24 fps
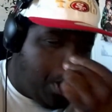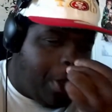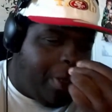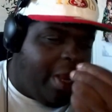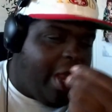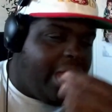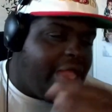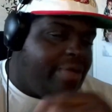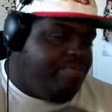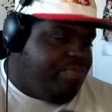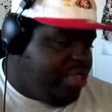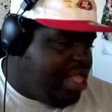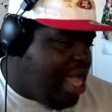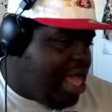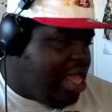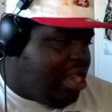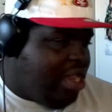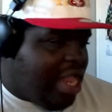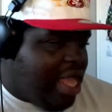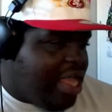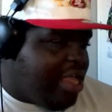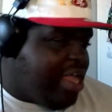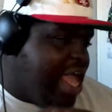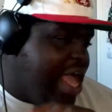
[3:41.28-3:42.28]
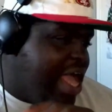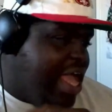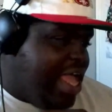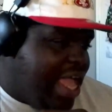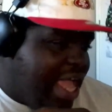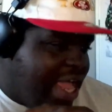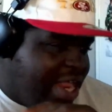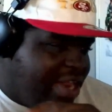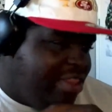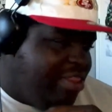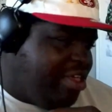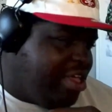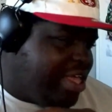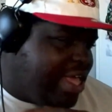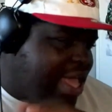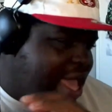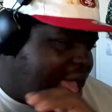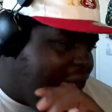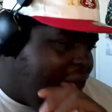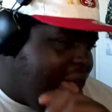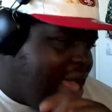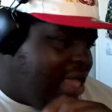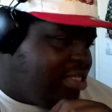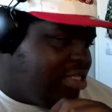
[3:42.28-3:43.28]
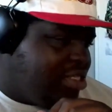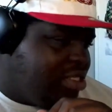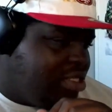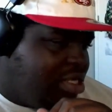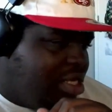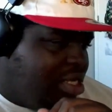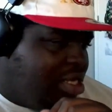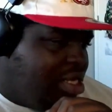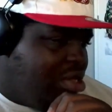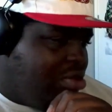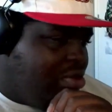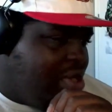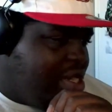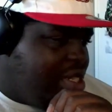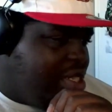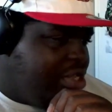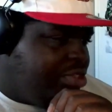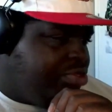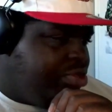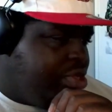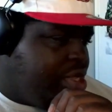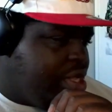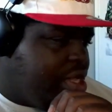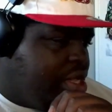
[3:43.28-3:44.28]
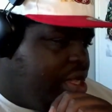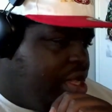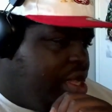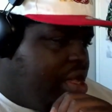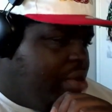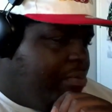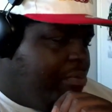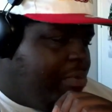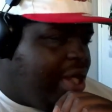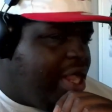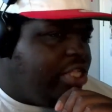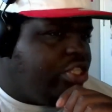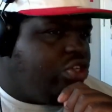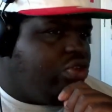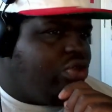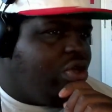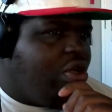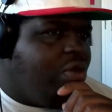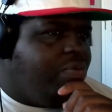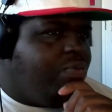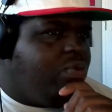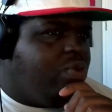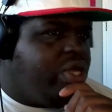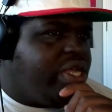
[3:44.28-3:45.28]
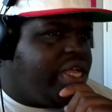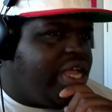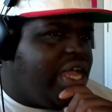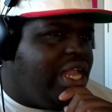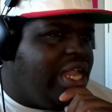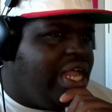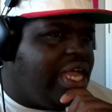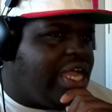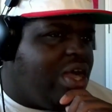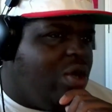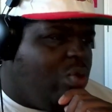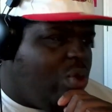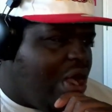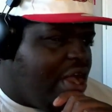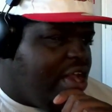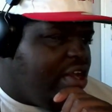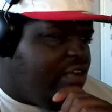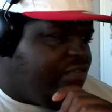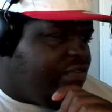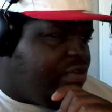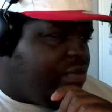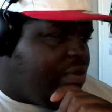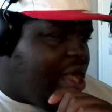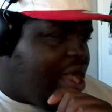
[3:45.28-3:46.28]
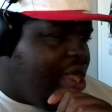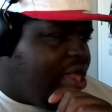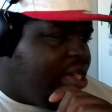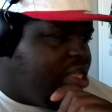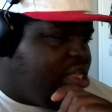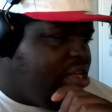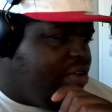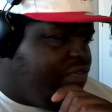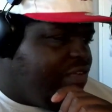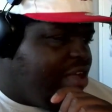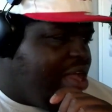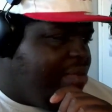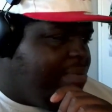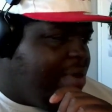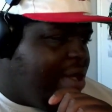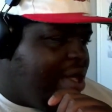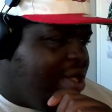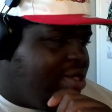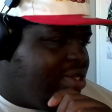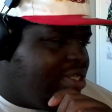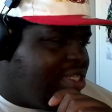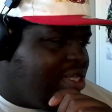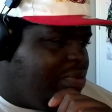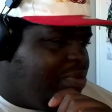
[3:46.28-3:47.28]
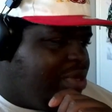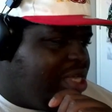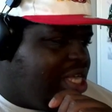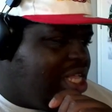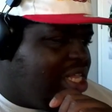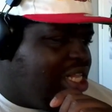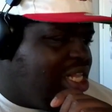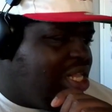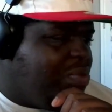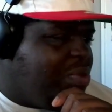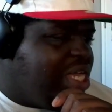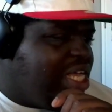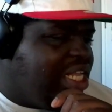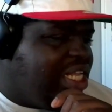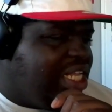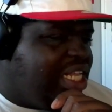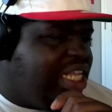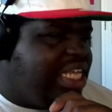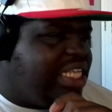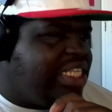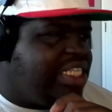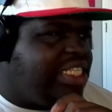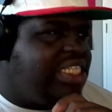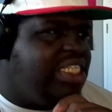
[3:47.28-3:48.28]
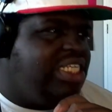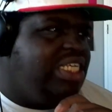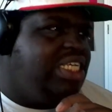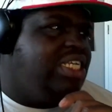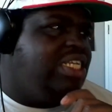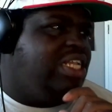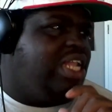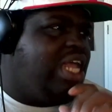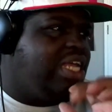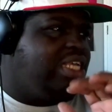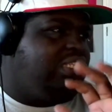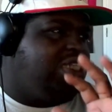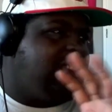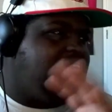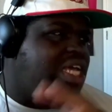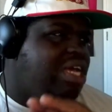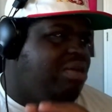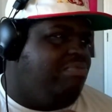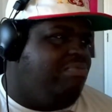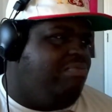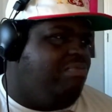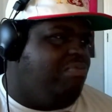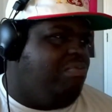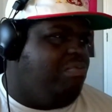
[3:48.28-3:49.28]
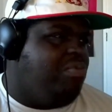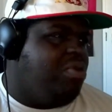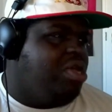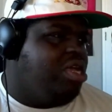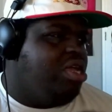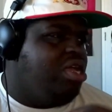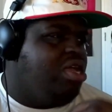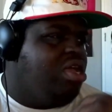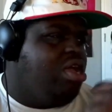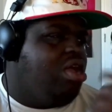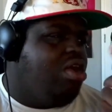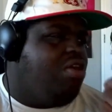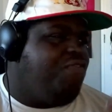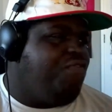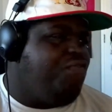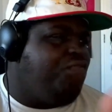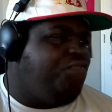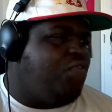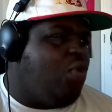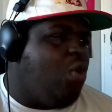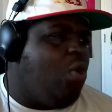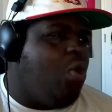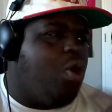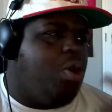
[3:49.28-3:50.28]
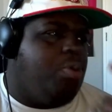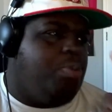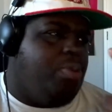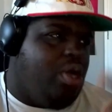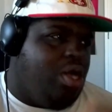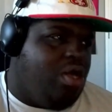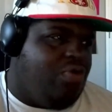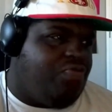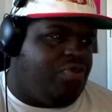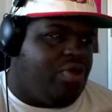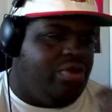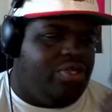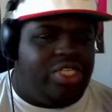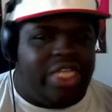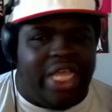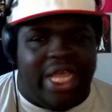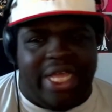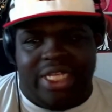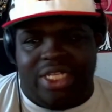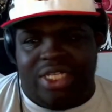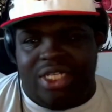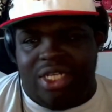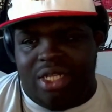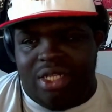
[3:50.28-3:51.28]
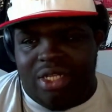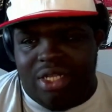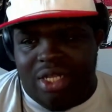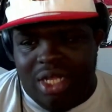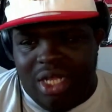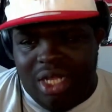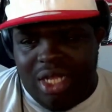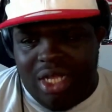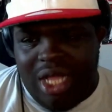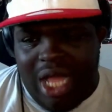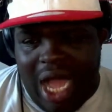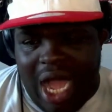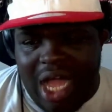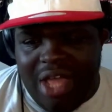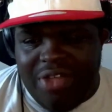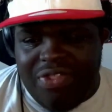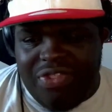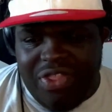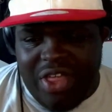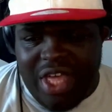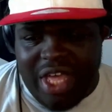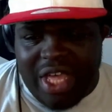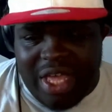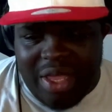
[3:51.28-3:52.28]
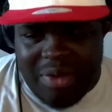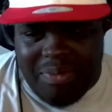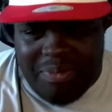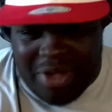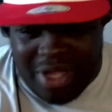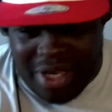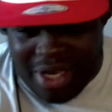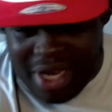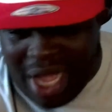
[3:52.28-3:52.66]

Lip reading: not, like, in the cast or anything, but I do hope we get, like, a wider variety of vampires that we at least see in, like, some form of rotation. I think it'd be